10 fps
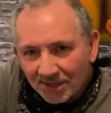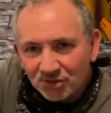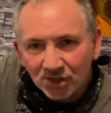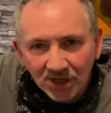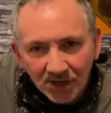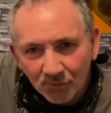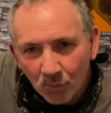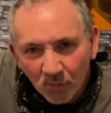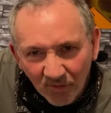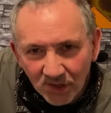It
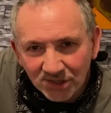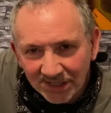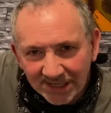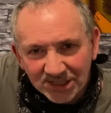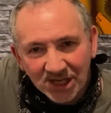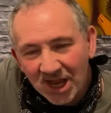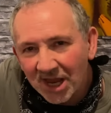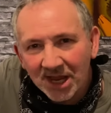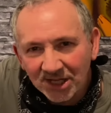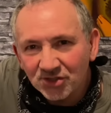first thing is
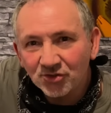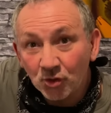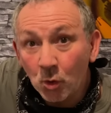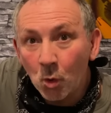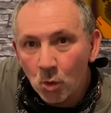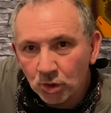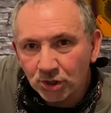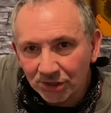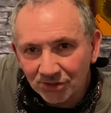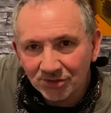it's
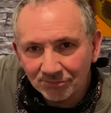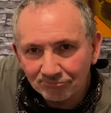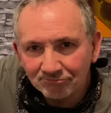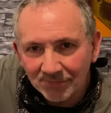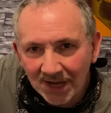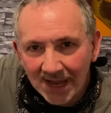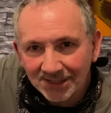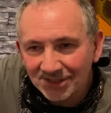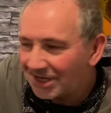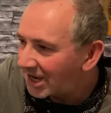gorgeous.
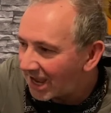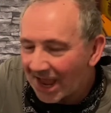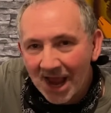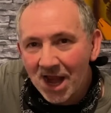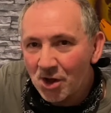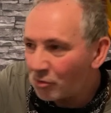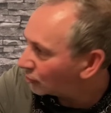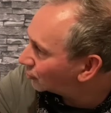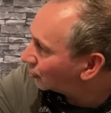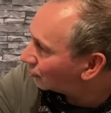Yes, it
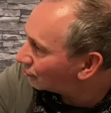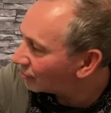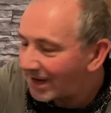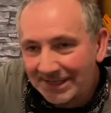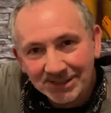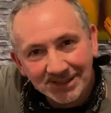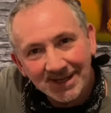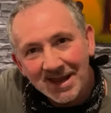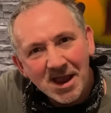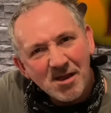looks great.
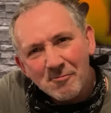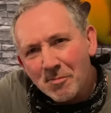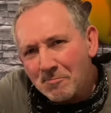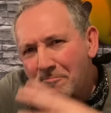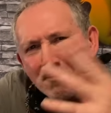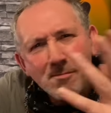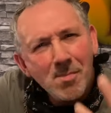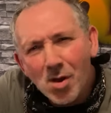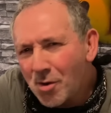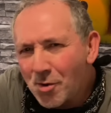
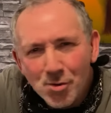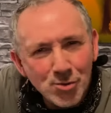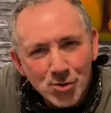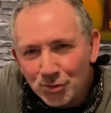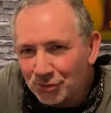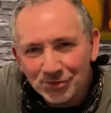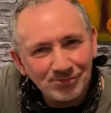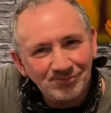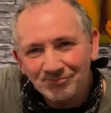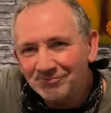Most
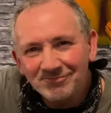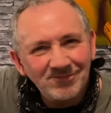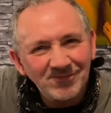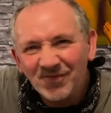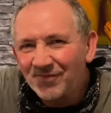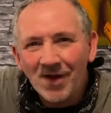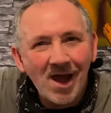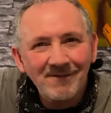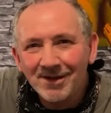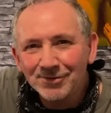
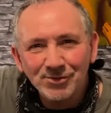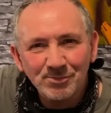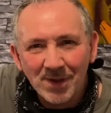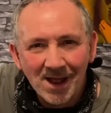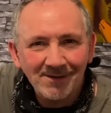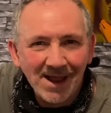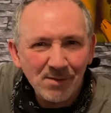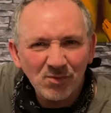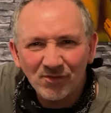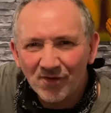five hundred pound
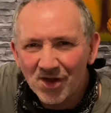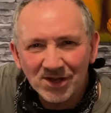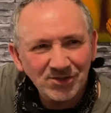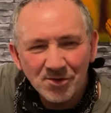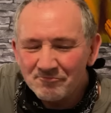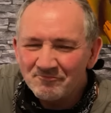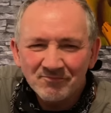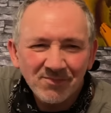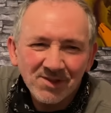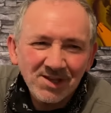amplifiers
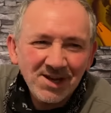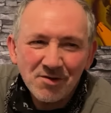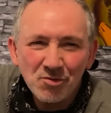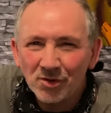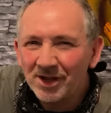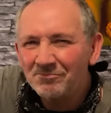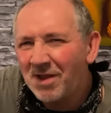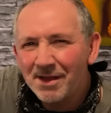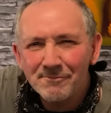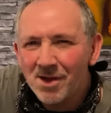they don't look at
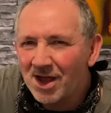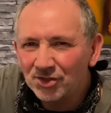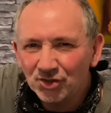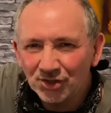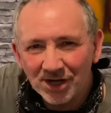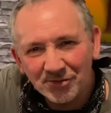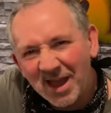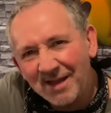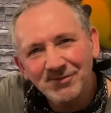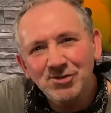much. You know, they
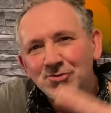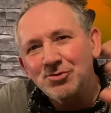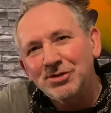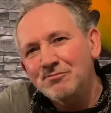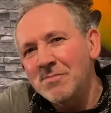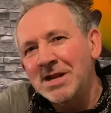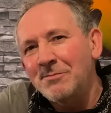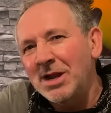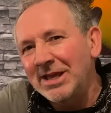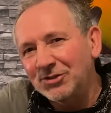have to do this
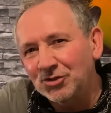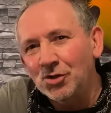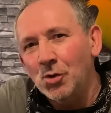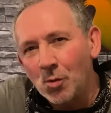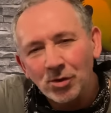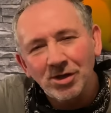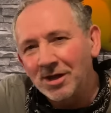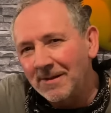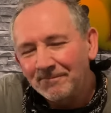minimalist look,